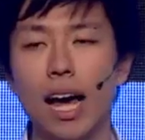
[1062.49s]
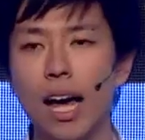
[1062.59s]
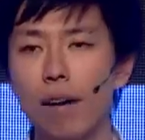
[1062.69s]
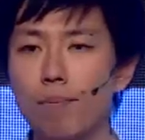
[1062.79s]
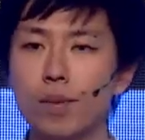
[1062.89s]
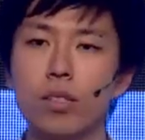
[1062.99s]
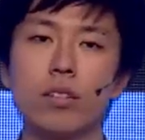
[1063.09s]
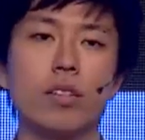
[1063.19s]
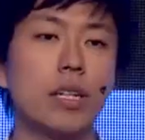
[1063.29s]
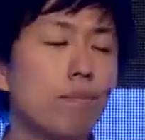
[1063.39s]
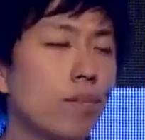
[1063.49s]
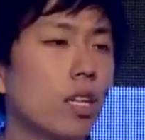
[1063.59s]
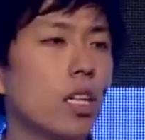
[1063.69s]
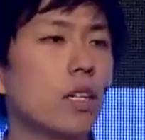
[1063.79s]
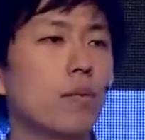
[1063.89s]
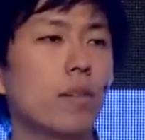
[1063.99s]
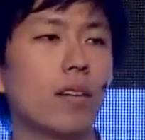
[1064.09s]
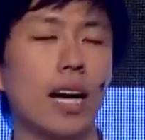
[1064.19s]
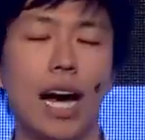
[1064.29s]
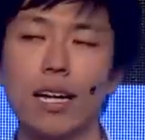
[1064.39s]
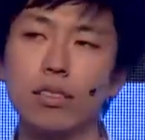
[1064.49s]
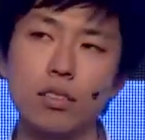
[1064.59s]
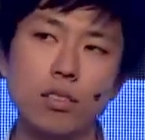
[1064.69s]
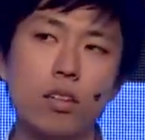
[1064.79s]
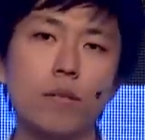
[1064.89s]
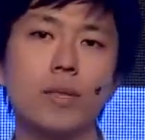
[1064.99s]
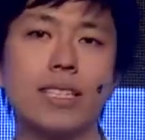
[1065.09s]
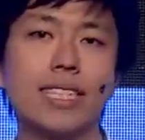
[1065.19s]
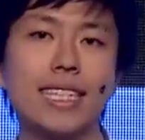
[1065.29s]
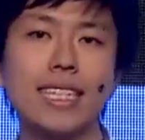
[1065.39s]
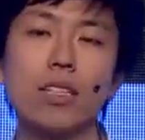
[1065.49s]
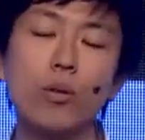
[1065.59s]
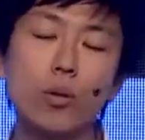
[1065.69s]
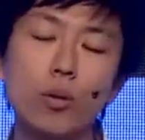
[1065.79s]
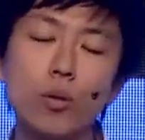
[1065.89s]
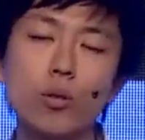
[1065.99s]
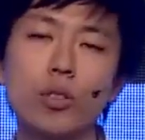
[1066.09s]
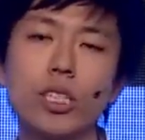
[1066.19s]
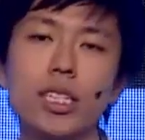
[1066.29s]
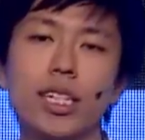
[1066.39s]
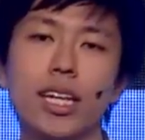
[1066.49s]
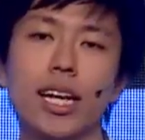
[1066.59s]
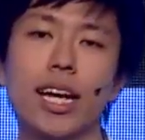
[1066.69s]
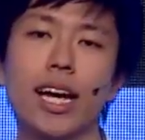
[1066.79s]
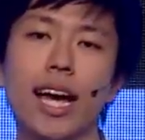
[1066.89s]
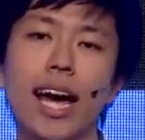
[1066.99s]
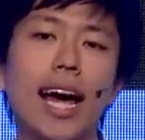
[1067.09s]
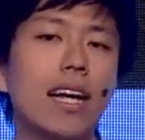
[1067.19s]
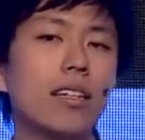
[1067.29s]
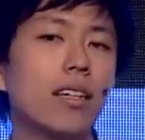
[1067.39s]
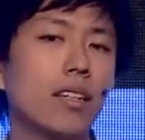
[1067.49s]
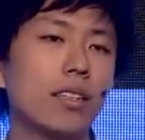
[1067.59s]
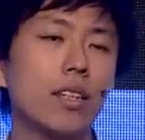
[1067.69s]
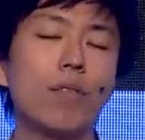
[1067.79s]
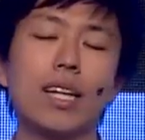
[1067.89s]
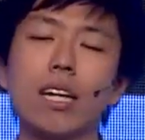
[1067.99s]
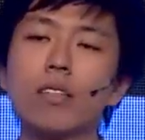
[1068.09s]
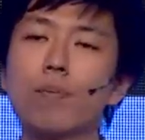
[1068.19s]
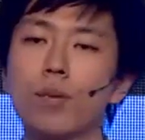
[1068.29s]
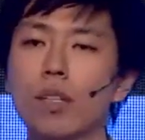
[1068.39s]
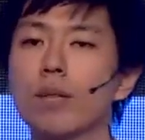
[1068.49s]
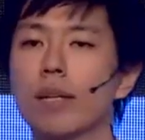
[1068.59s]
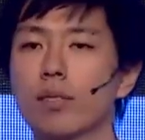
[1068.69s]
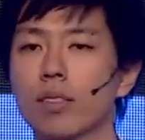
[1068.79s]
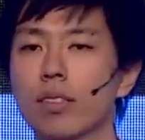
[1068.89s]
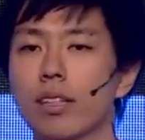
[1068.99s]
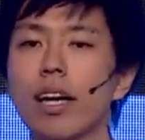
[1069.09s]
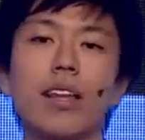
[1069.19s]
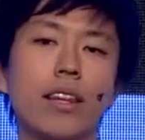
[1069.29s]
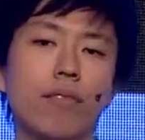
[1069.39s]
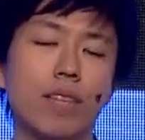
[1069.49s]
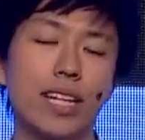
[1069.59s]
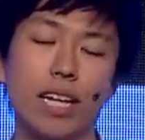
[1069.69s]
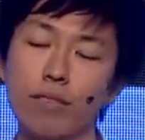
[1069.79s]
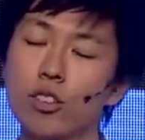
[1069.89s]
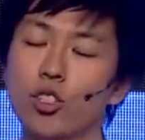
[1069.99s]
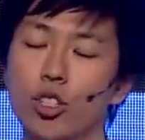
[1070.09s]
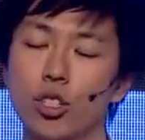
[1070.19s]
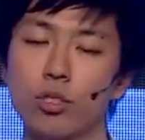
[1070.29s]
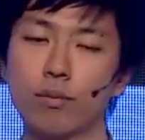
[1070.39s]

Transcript: help to improve and solve these huge and difficult problems in the near future.